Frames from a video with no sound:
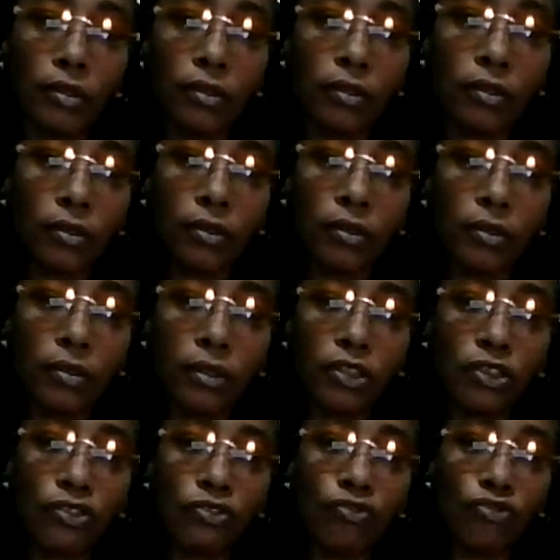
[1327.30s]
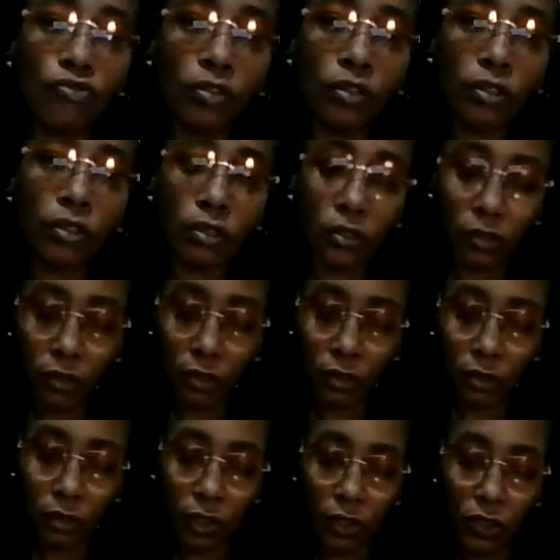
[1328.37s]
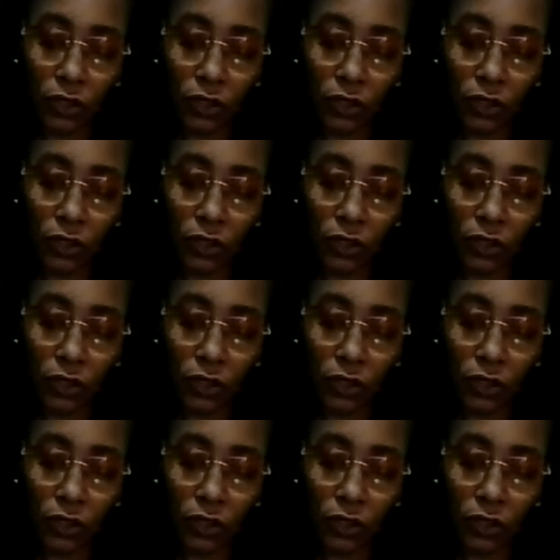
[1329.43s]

Because you're strong. That's why.